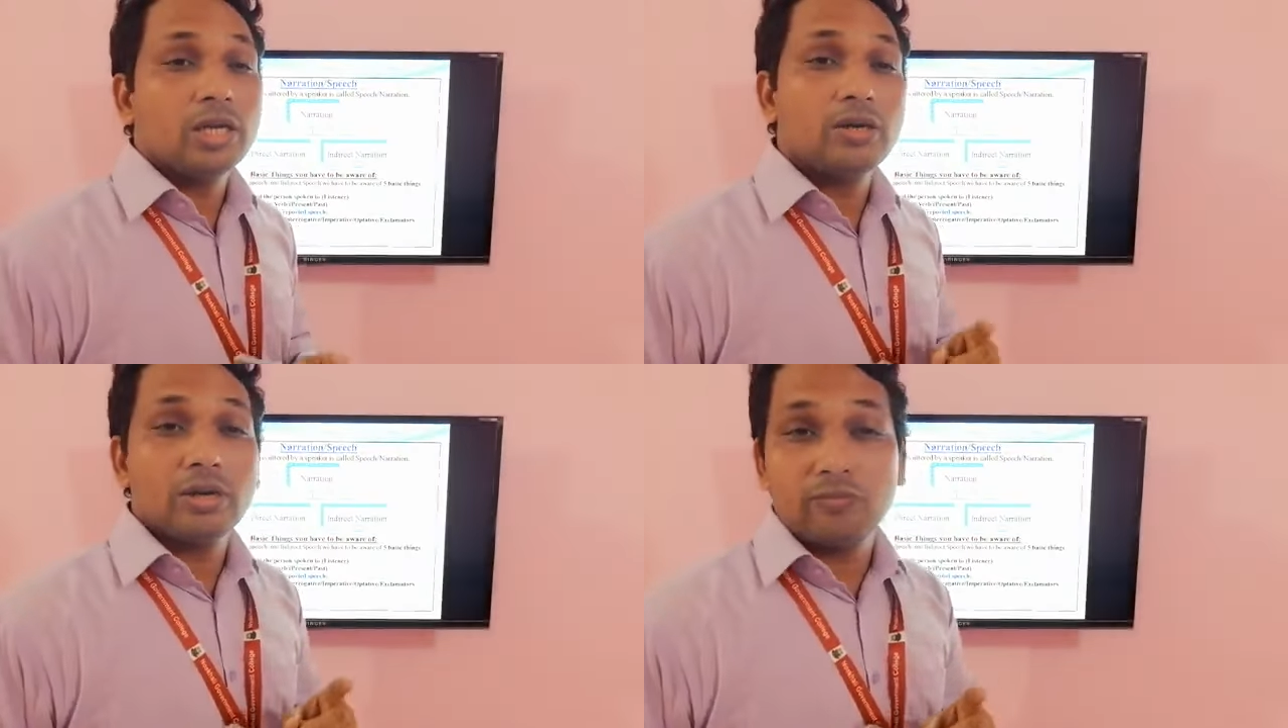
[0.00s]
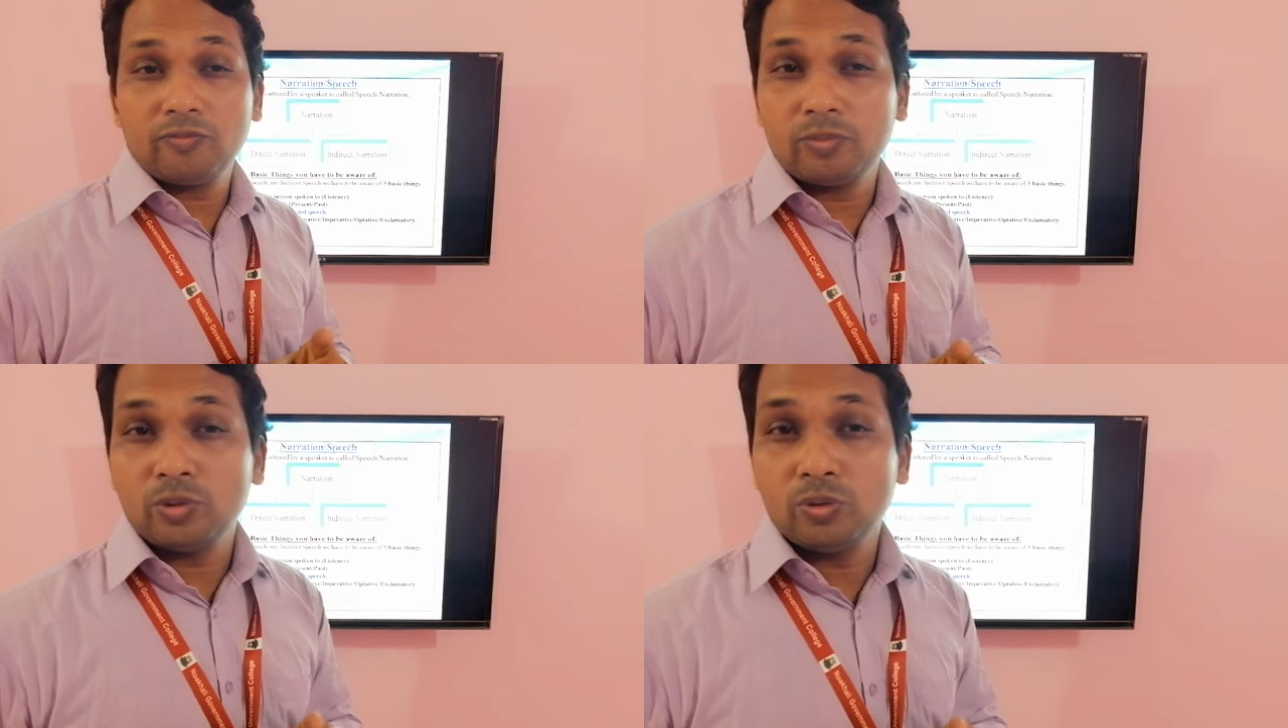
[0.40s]
You
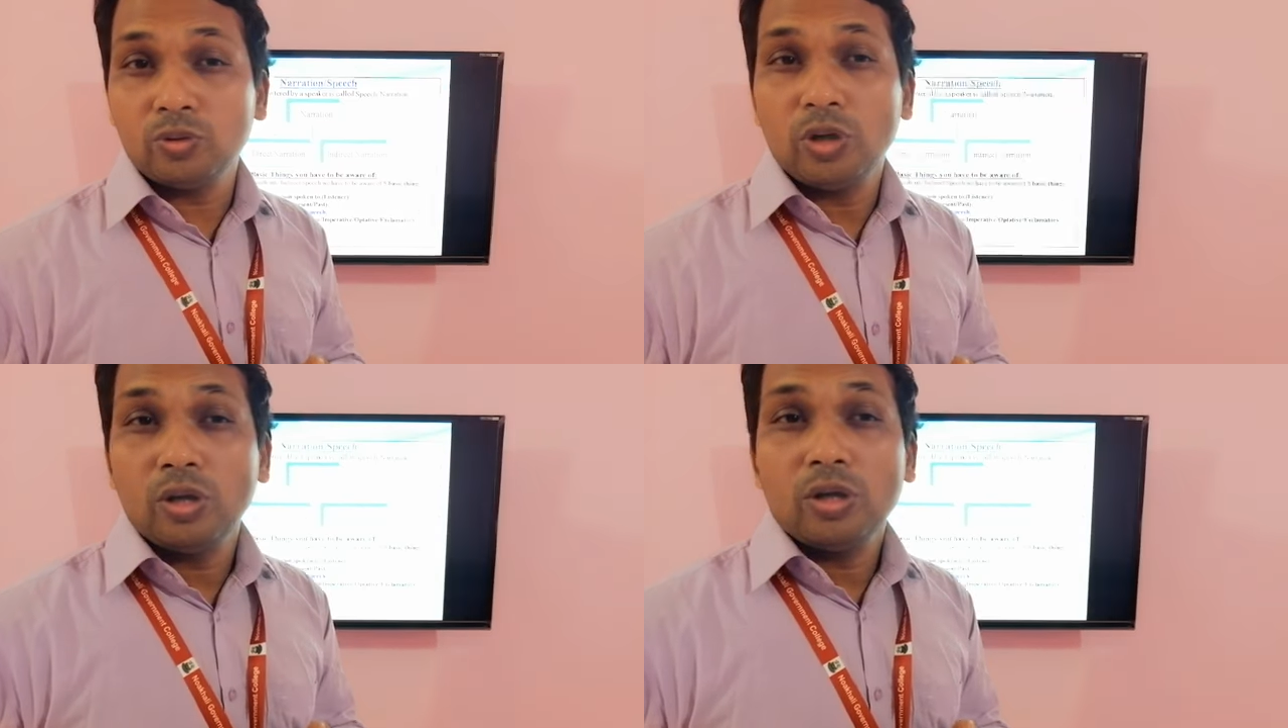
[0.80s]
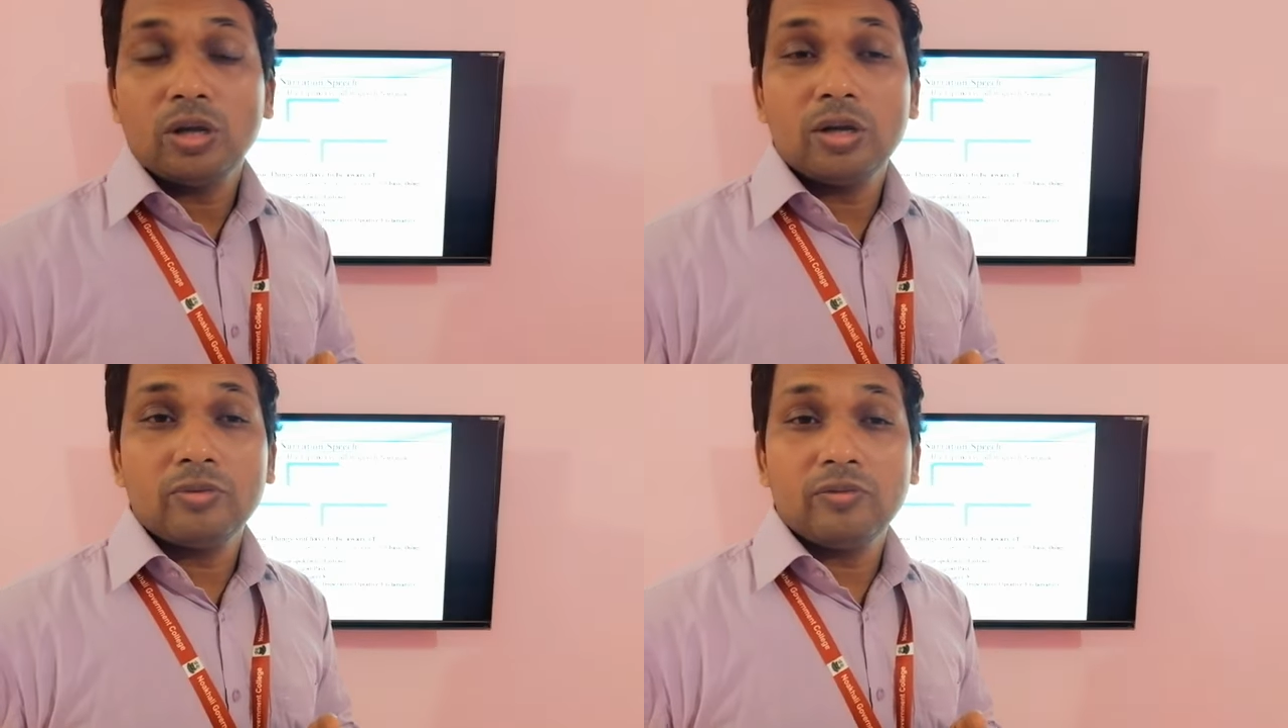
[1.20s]
have to
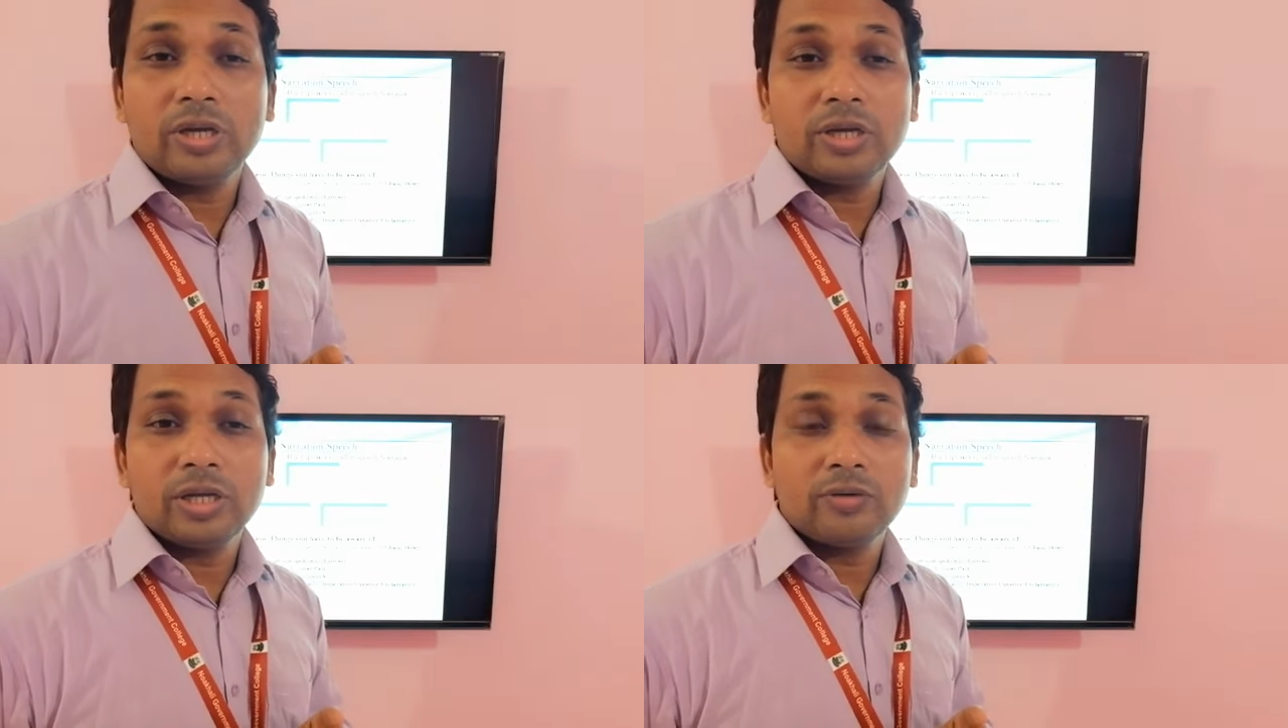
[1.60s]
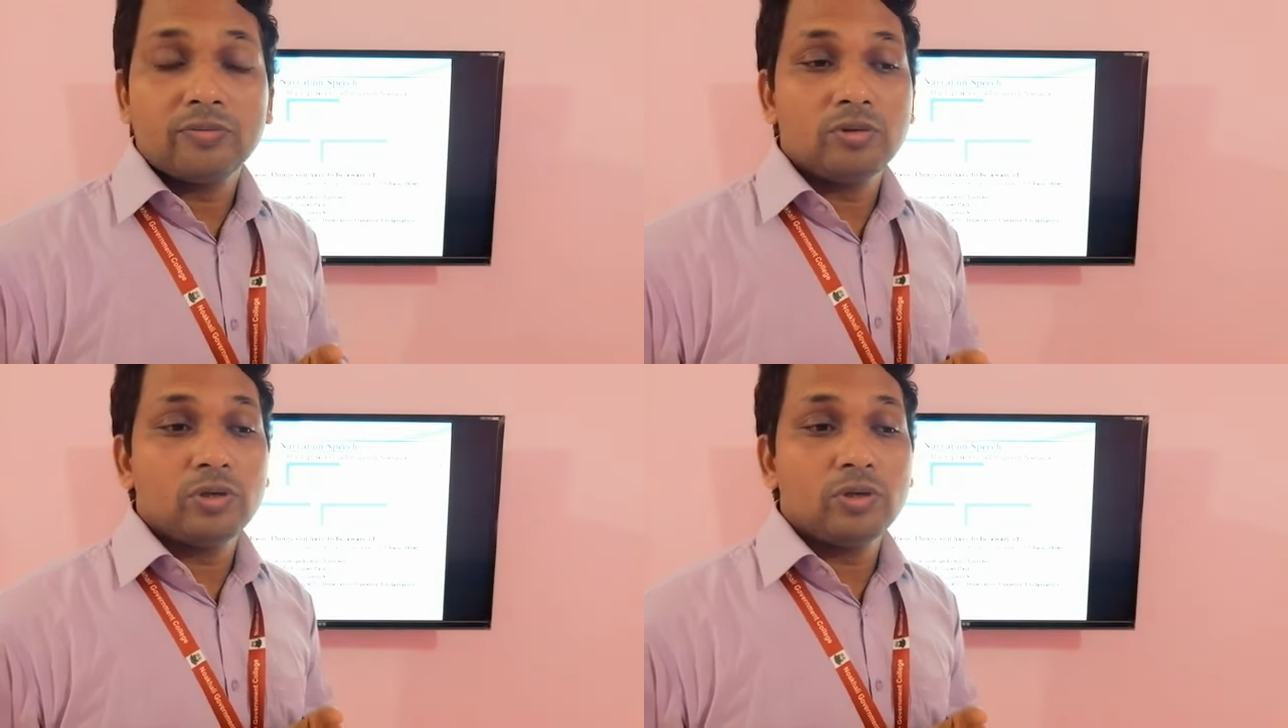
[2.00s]
be very careful.